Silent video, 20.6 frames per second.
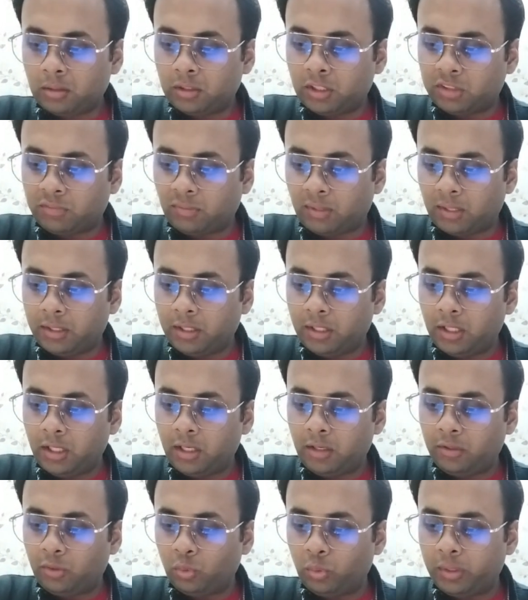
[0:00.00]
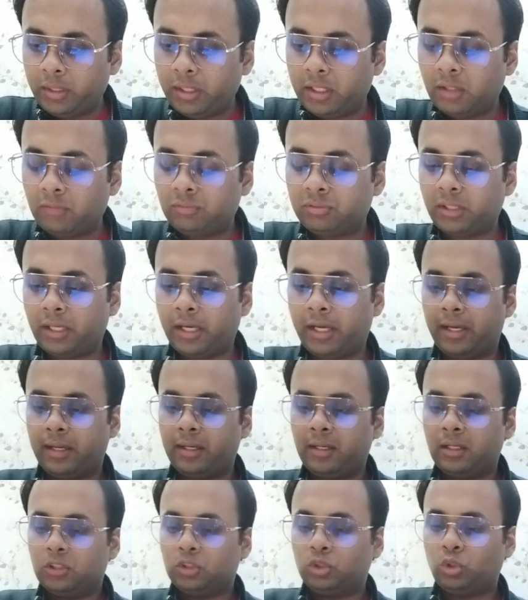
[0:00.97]
this one, e into e gives
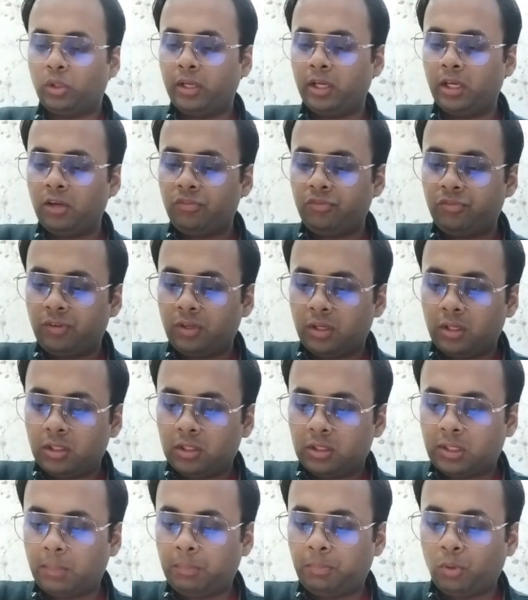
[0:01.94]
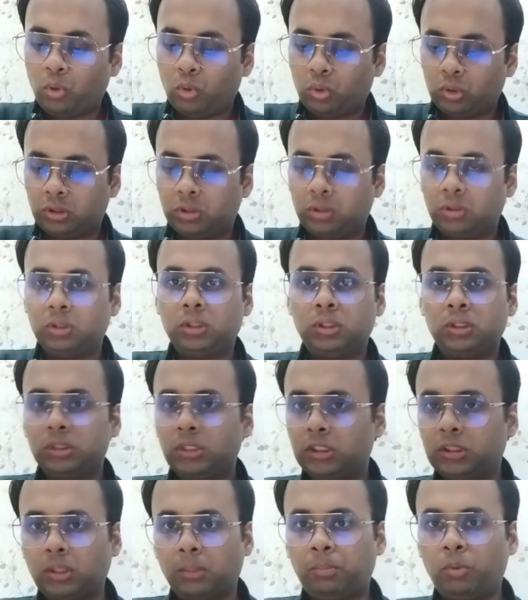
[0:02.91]
a. So if, suppose,
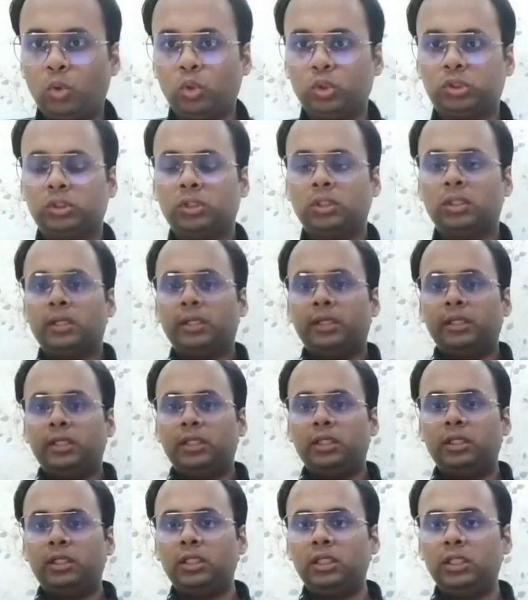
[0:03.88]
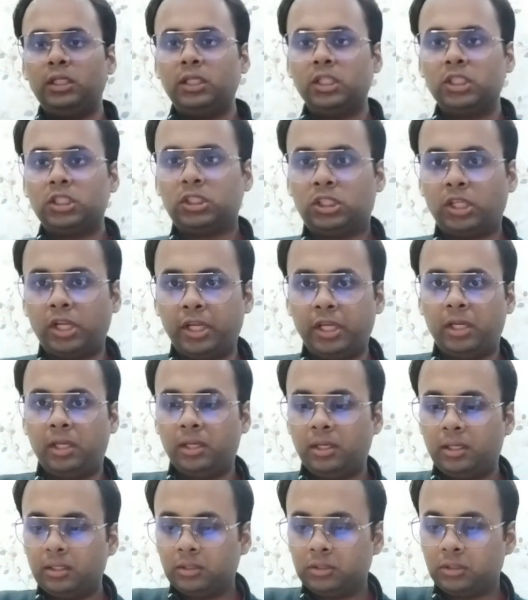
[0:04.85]
just suppose e is 3,
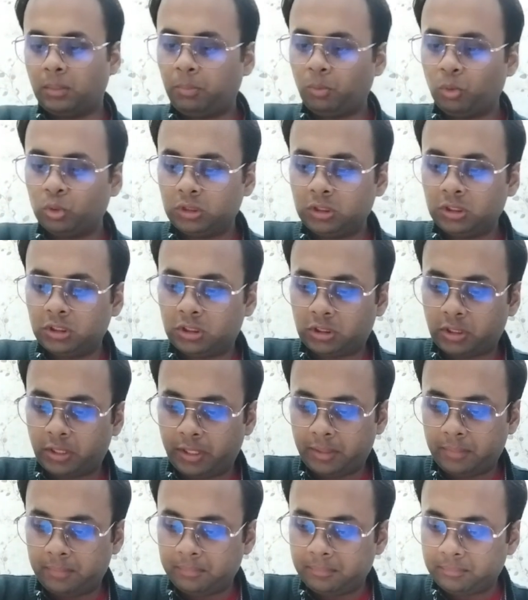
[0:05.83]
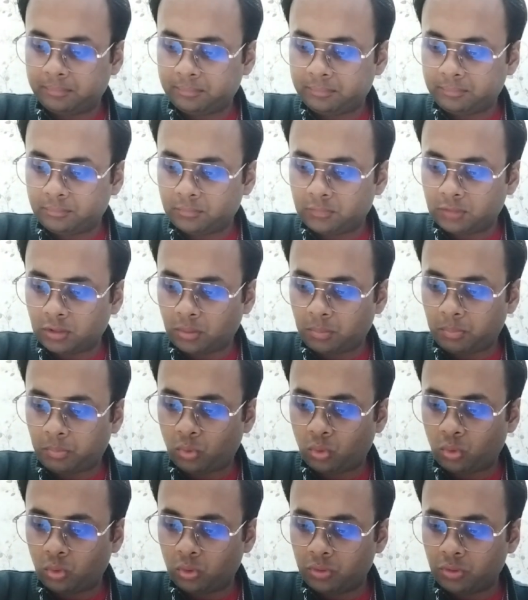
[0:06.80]
suppose e is 3,
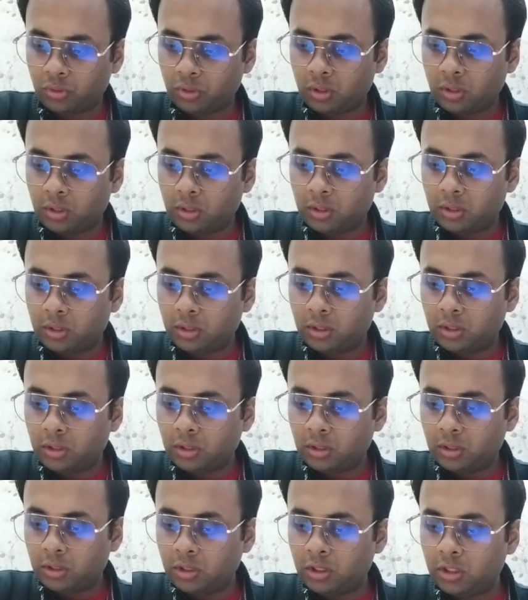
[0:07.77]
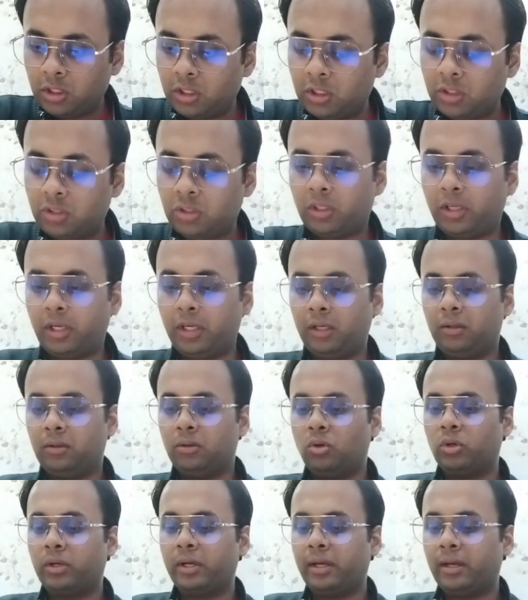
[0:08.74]
suppose e is 3.
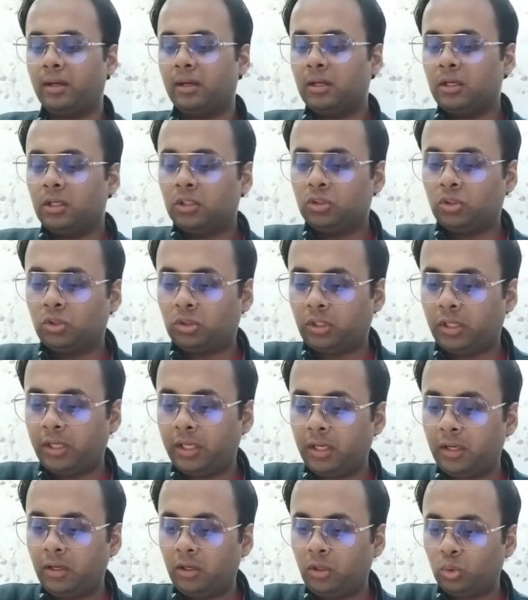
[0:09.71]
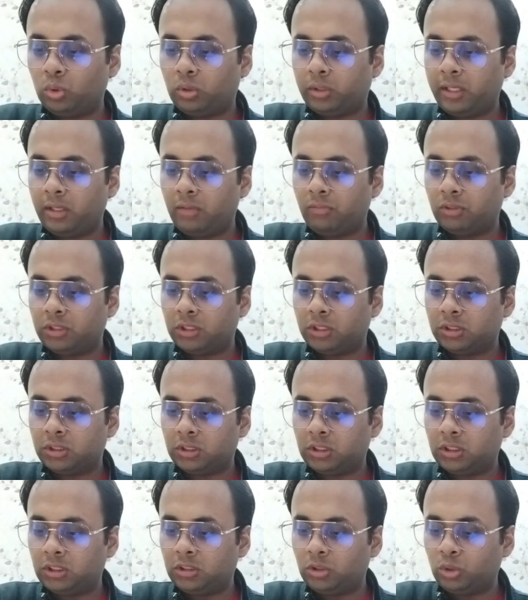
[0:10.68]
Okay, so 3 into 3, which
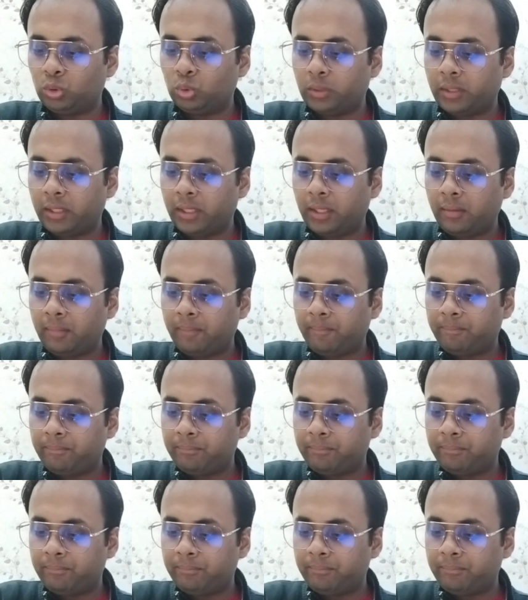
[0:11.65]
is e into a,